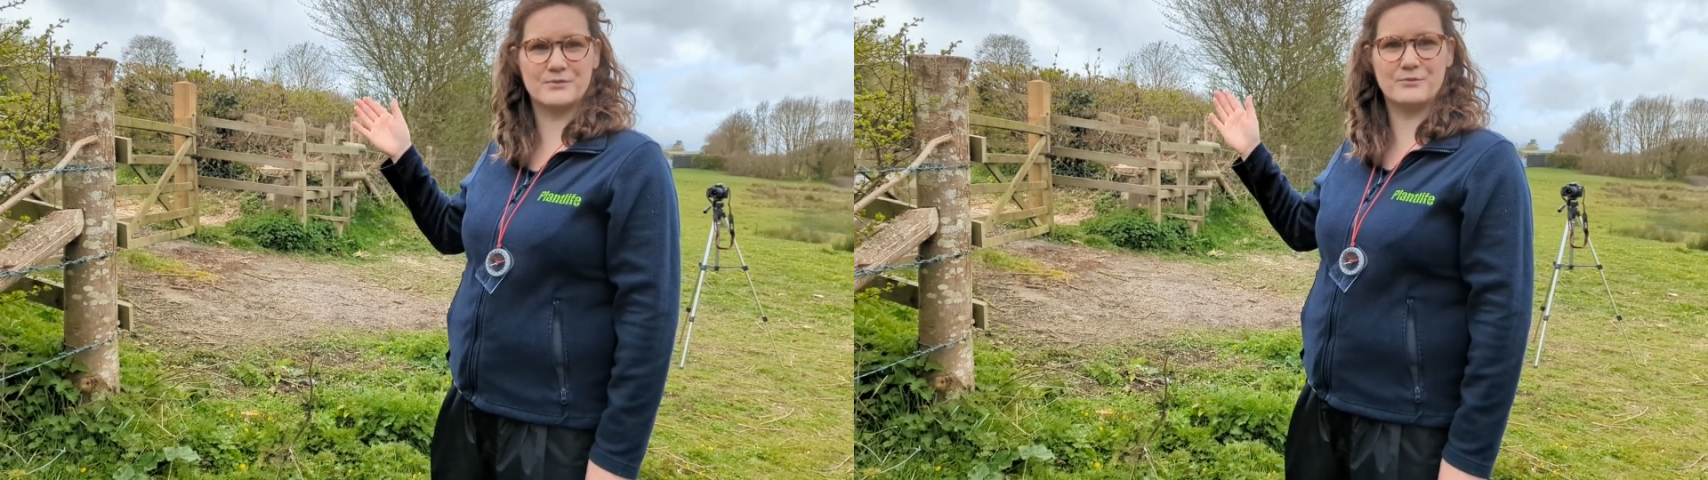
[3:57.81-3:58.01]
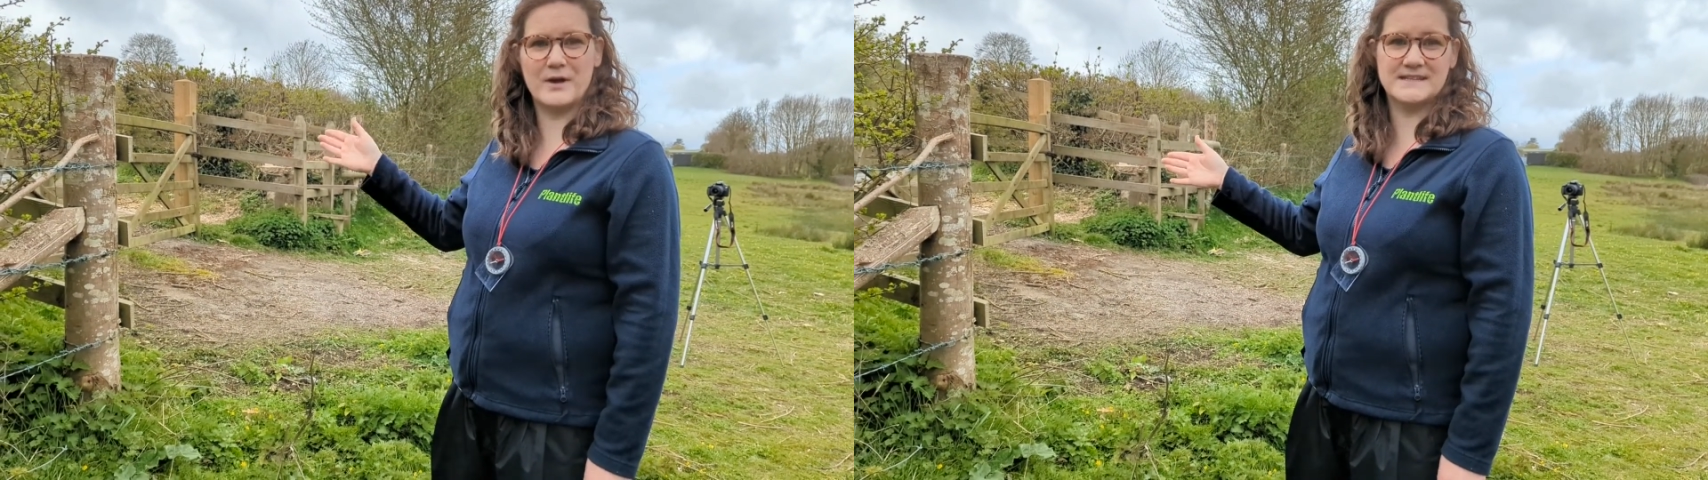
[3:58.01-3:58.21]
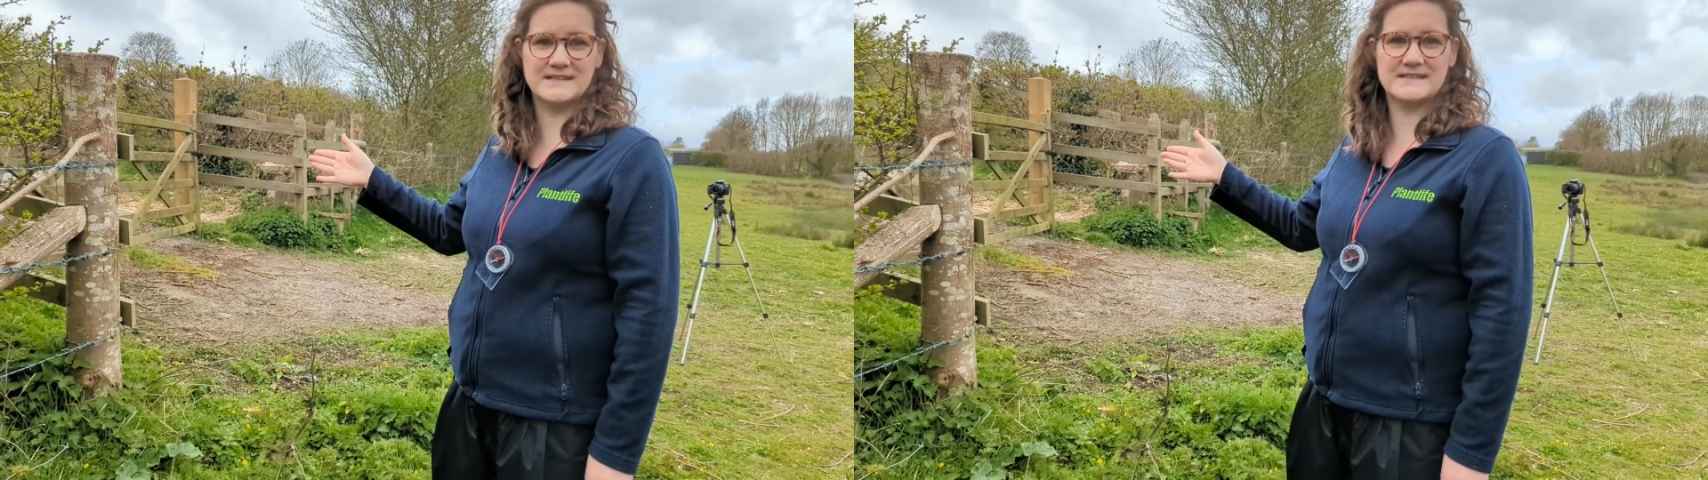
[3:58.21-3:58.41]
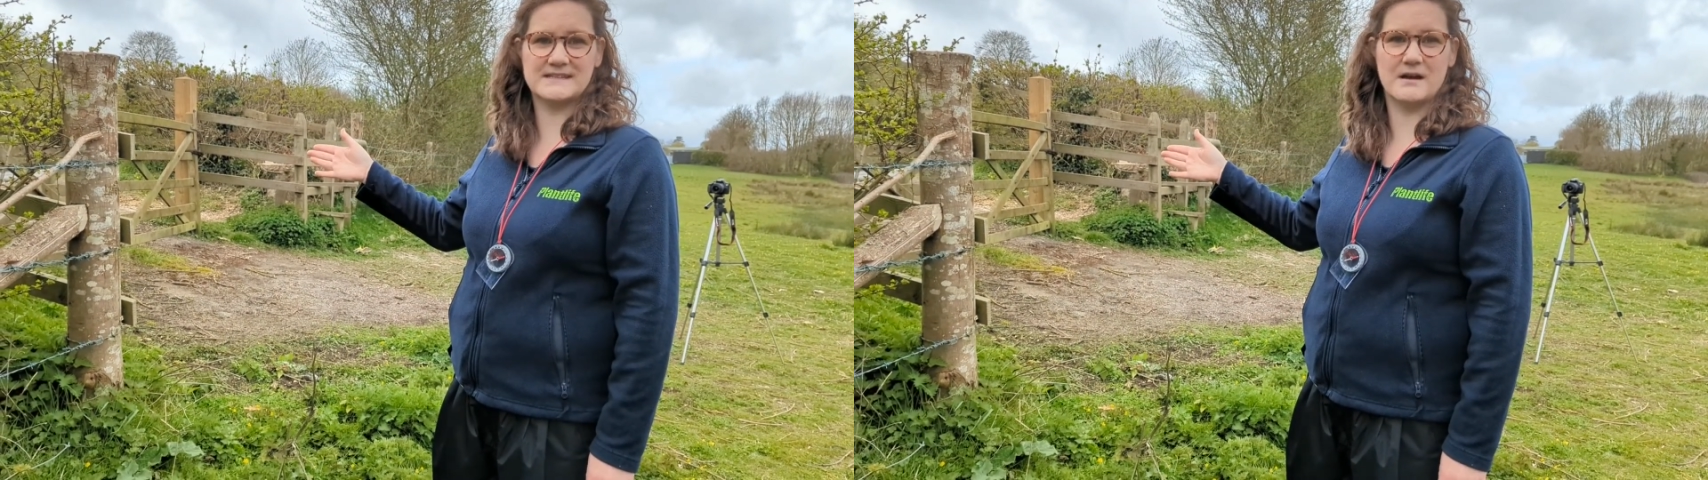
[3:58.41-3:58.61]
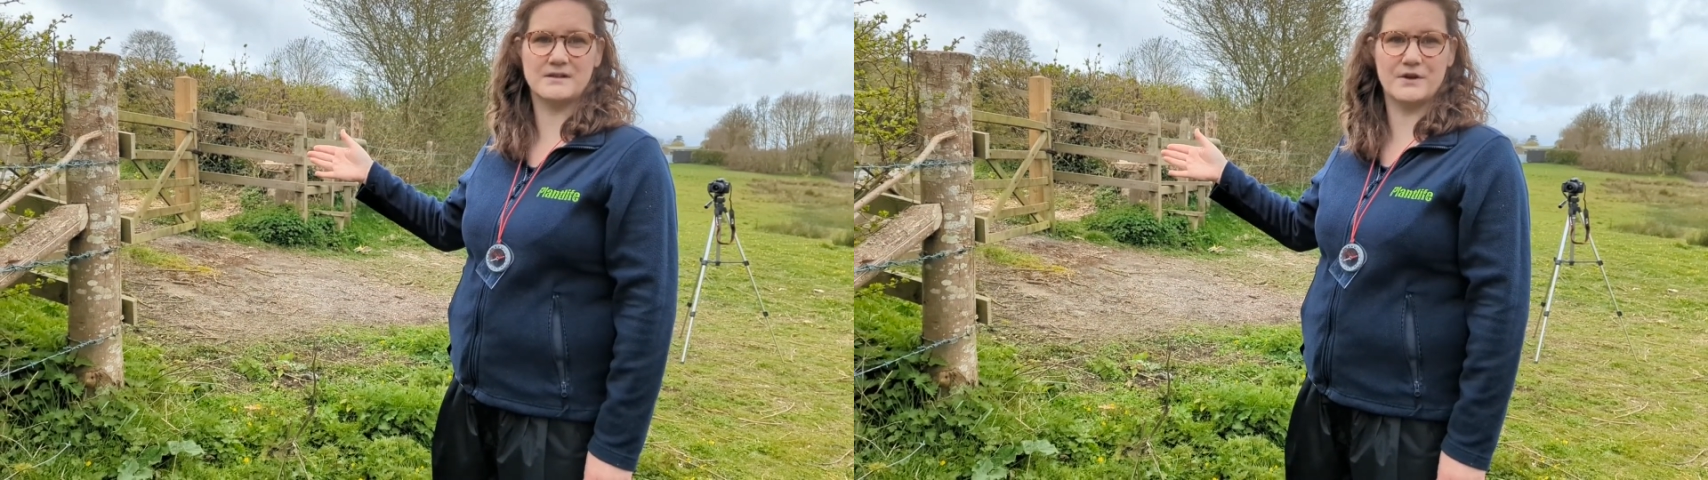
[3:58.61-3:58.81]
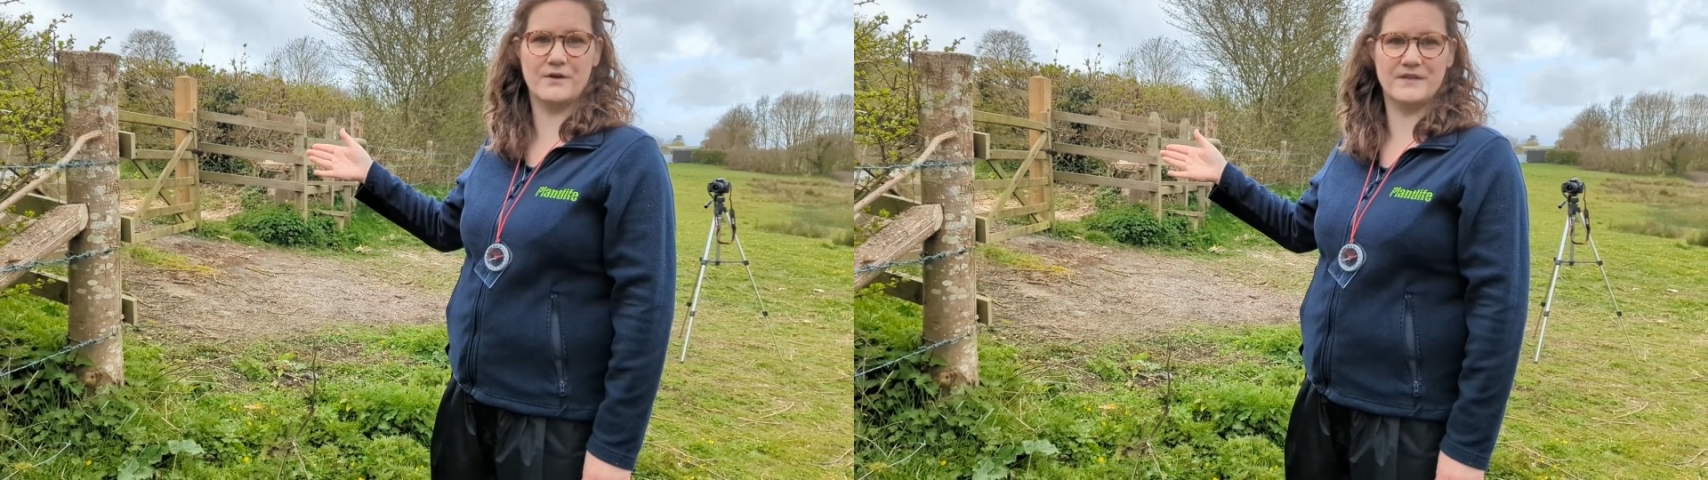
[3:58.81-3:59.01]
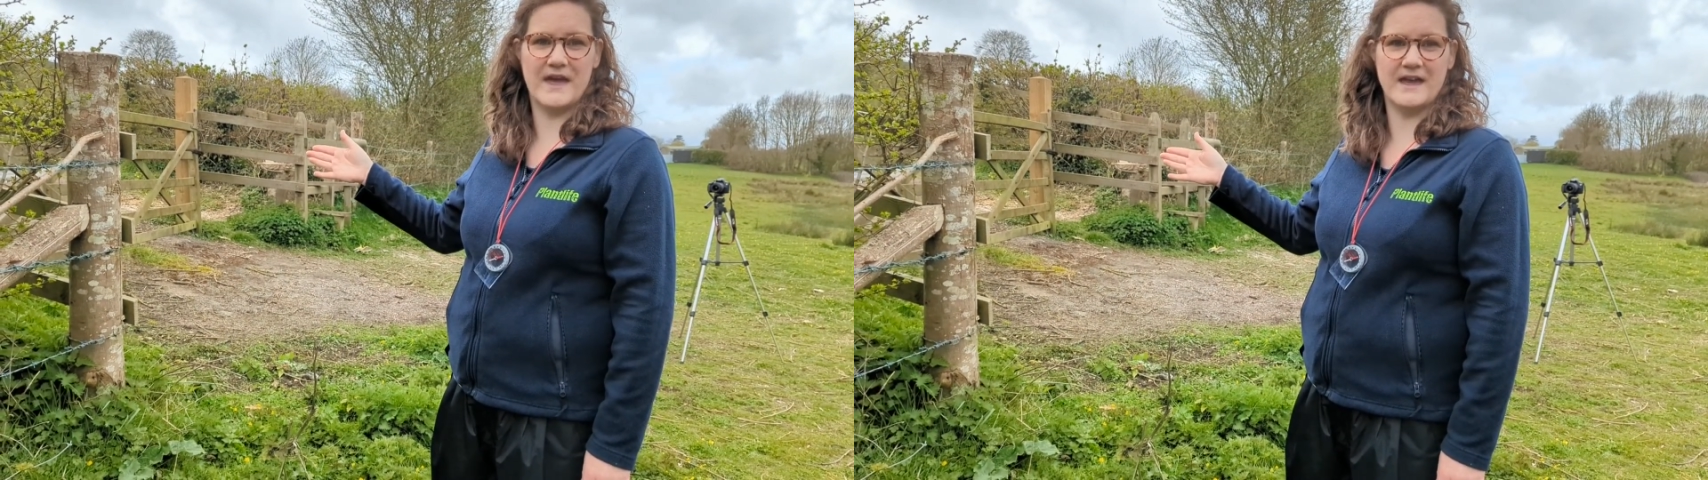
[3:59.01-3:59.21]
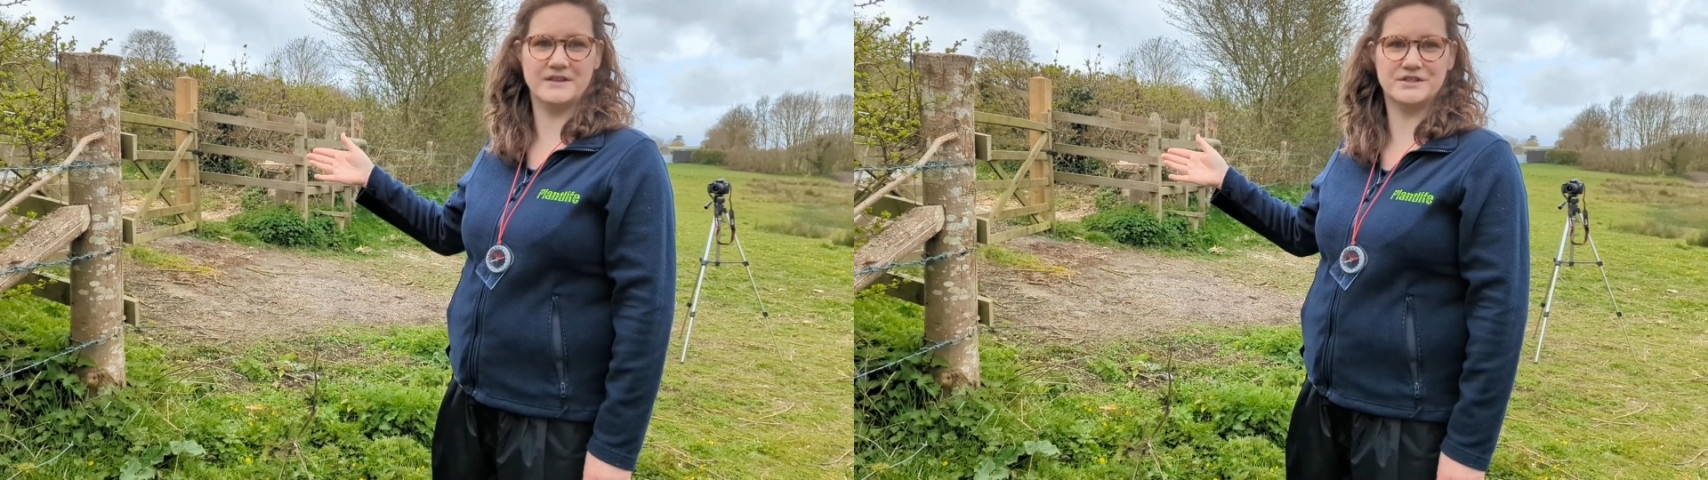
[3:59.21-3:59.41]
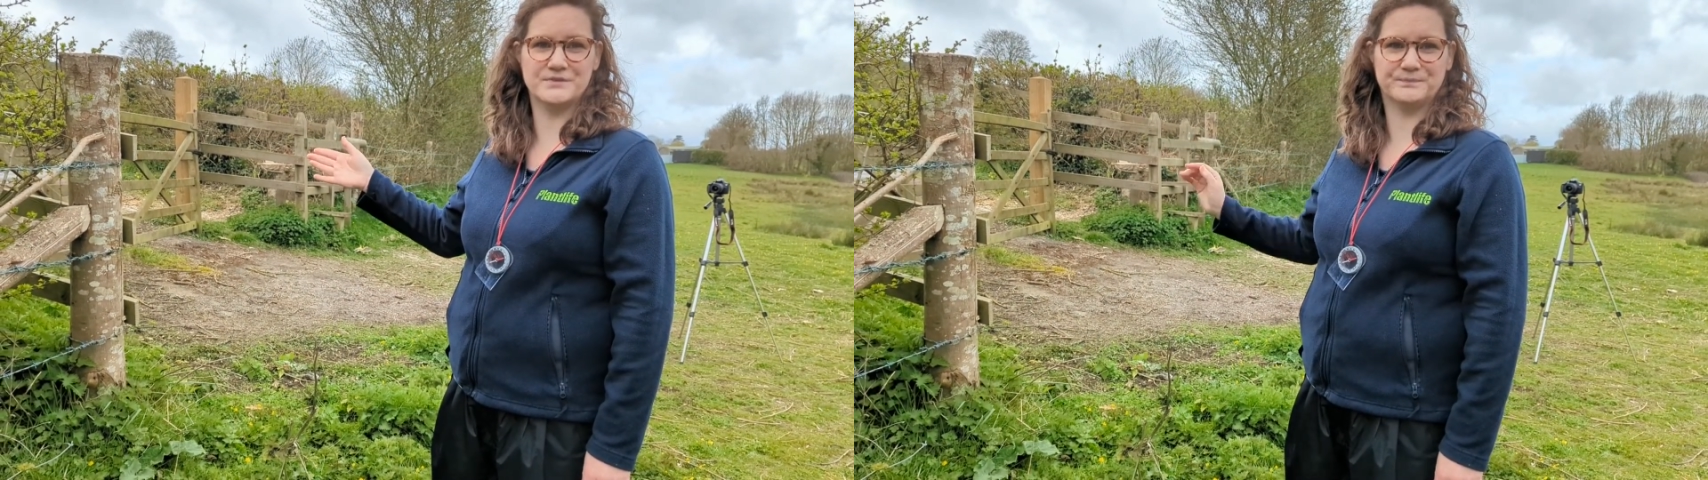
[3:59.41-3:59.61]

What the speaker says: right at the start of the hedge.